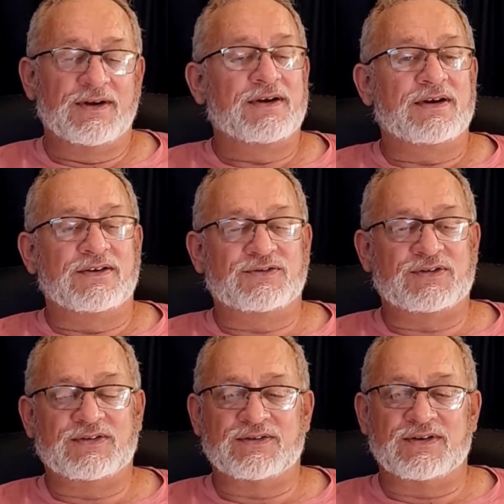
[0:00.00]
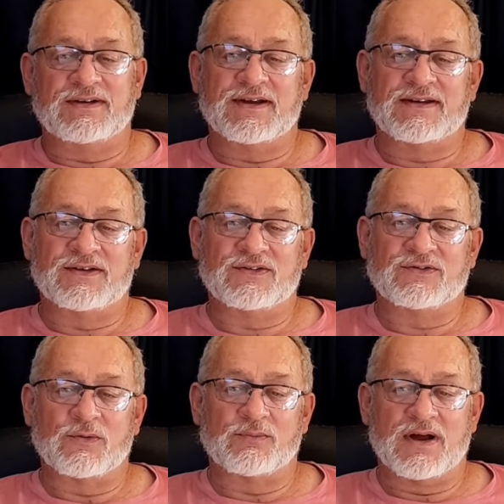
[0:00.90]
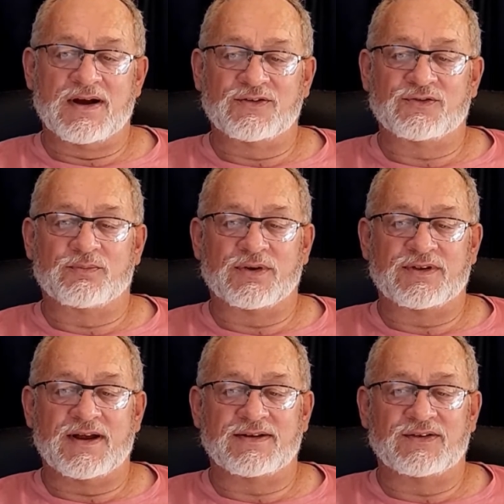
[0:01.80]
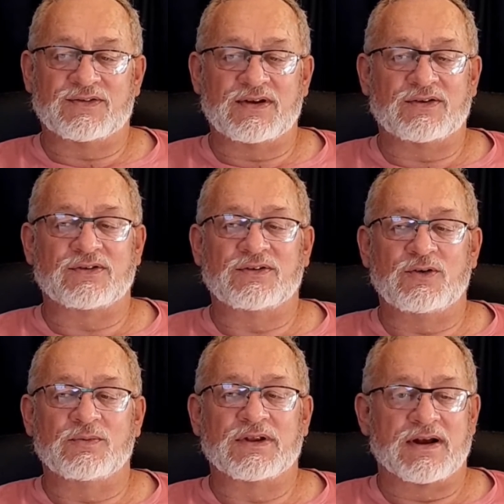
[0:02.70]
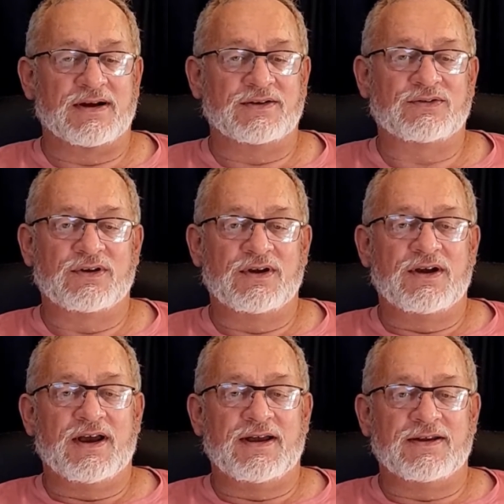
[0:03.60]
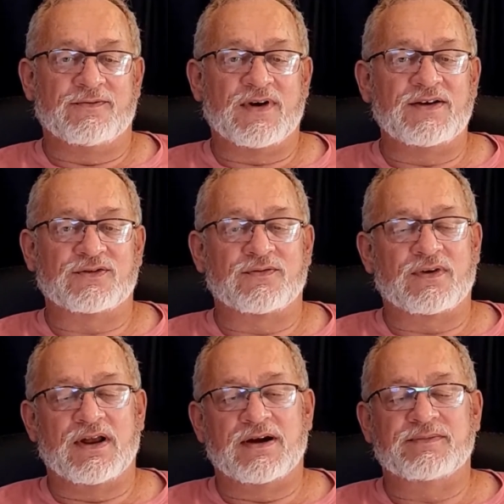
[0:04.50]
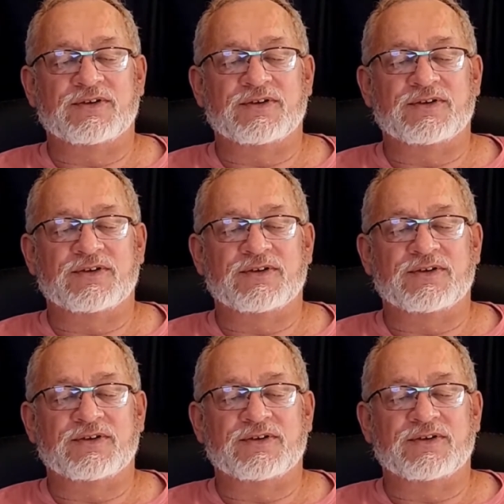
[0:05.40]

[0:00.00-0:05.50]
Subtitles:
insisting that it is obliged to protect its citizens' human rights in the face of climate